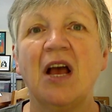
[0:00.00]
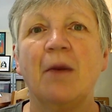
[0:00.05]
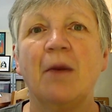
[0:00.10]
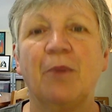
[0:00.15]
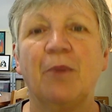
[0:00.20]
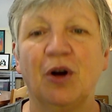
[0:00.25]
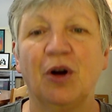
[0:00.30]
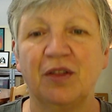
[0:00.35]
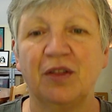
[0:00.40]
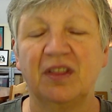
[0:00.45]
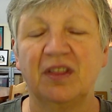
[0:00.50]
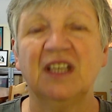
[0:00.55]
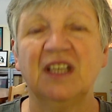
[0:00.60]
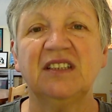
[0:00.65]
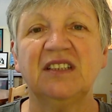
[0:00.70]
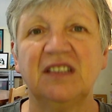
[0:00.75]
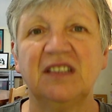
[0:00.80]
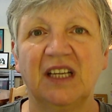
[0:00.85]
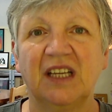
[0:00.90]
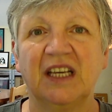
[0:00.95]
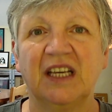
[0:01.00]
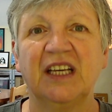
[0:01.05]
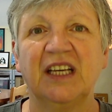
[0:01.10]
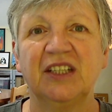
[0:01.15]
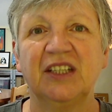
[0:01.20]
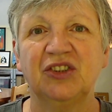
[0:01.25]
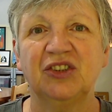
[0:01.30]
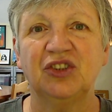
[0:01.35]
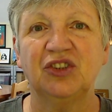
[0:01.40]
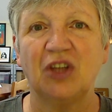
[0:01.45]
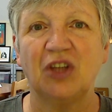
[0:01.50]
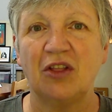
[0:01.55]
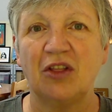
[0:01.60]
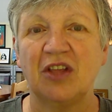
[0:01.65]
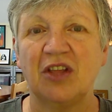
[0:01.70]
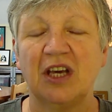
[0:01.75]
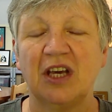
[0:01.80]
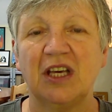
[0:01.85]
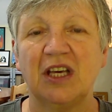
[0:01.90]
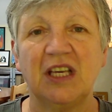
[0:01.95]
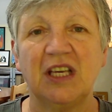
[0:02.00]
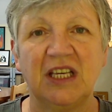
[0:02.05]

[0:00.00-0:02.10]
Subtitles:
but this is the